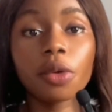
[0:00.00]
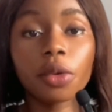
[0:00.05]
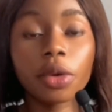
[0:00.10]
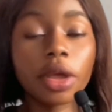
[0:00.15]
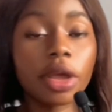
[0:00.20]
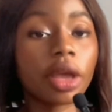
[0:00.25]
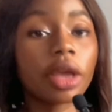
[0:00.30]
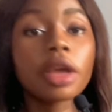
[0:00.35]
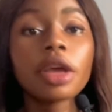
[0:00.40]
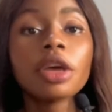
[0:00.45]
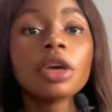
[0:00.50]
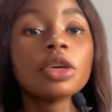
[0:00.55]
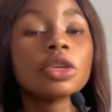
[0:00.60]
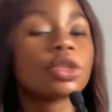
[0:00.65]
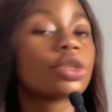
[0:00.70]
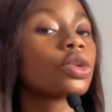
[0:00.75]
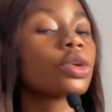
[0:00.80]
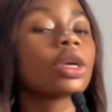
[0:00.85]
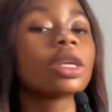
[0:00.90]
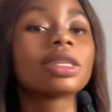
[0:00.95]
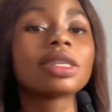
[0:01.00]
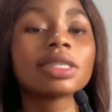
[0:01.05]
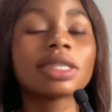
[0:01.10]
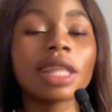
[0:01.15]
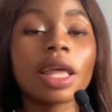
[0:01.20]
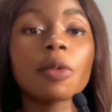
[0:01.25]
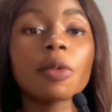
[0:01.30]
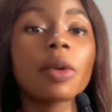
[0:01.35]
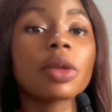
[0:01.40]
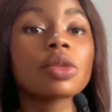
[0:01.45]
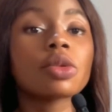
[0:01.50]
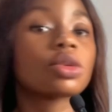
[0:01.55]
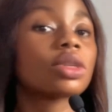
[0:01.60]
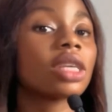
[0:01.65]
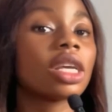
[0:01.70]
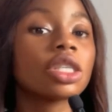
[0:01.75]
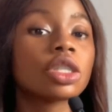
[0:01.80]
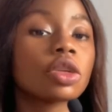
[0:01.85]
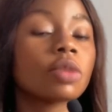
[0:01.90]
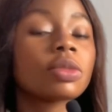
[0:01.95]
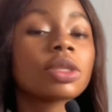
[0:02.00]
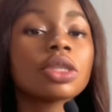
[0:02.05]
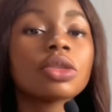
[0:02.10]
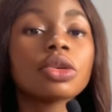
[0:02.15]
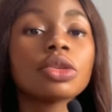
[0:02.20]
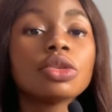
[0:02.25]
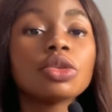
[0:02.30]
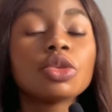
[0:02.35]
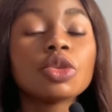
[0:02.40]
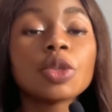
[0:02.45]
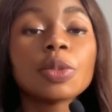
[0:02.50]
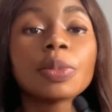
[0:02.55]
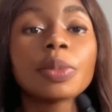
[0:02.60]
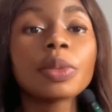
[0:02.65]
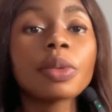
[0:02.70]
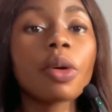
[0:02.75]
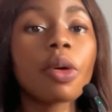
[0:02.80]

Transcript: Okay, so it is when you search something on YouTube,